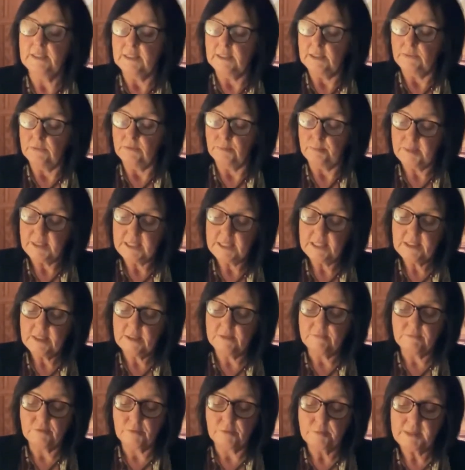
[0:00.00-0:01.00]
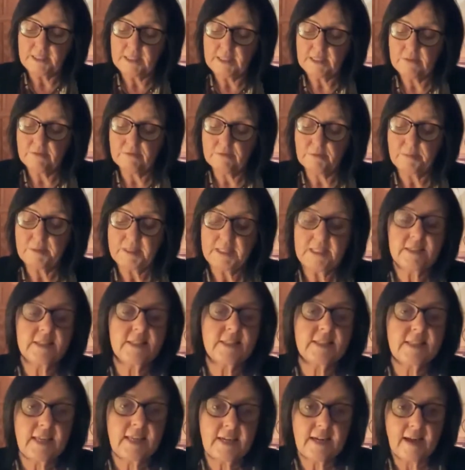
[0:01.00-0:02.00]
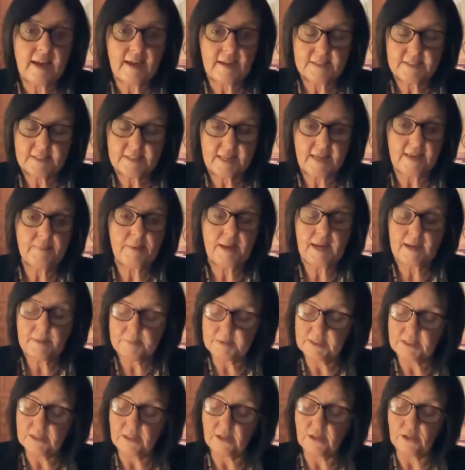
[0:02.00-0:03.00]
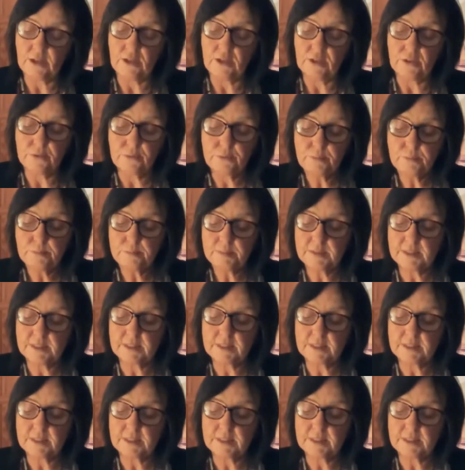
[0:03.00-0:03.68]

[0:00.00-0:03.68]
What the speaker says: repeat and repeat and repeat the same habits on loop,